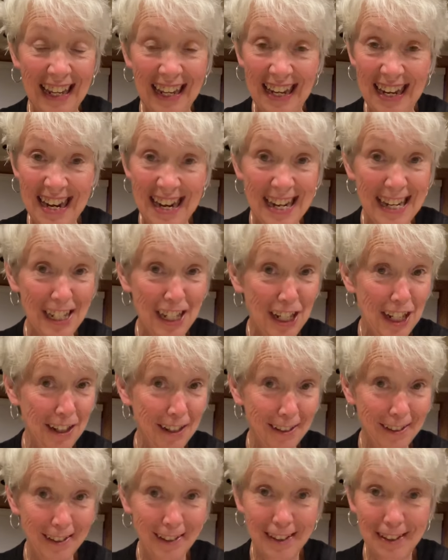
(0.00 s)
8
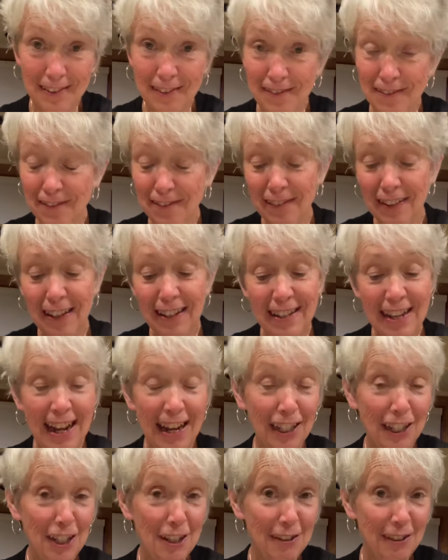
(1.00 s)
years of
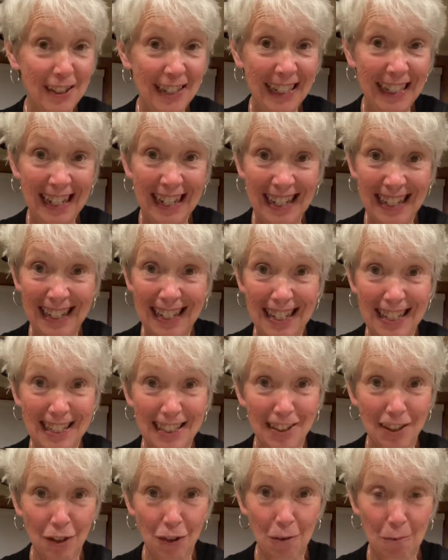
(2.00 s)
not using any
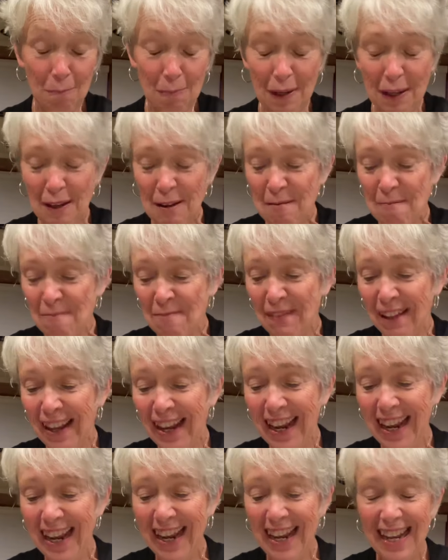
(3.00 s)
soap.
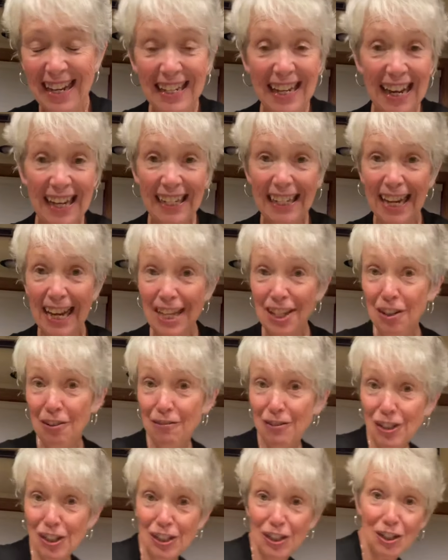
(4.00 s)
And again, you
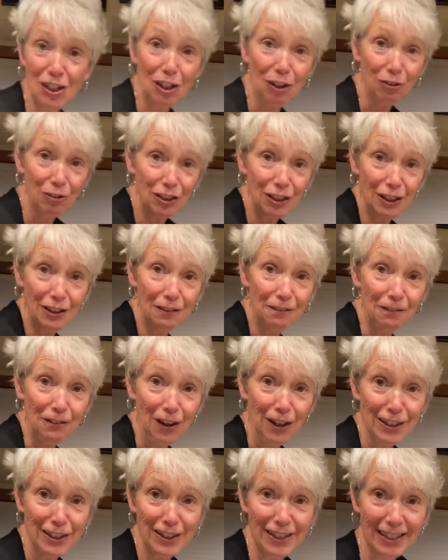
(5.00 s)
just go to the
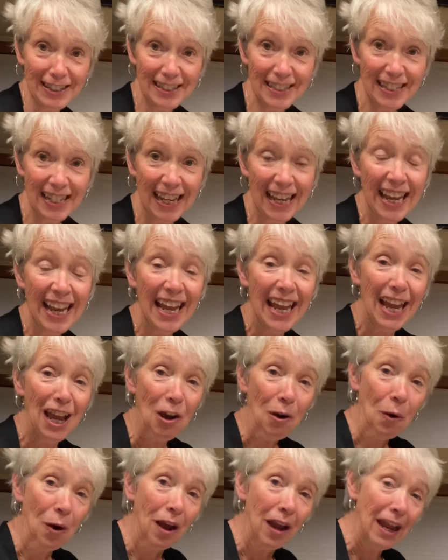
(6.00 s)
faucet
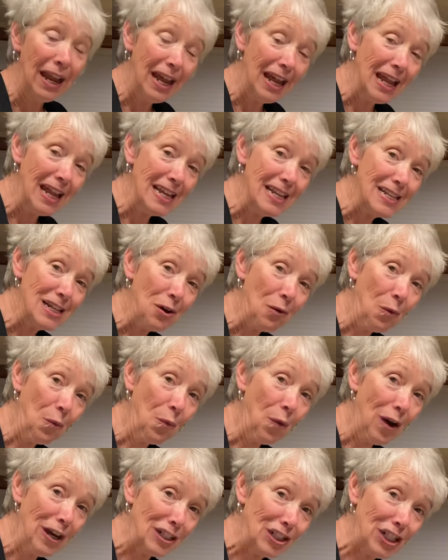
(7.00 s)
and
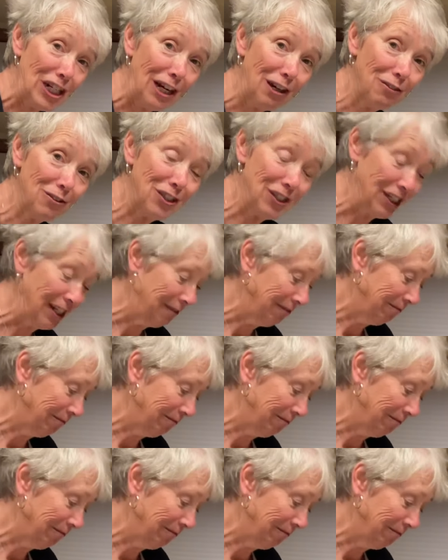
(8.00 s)
wash out,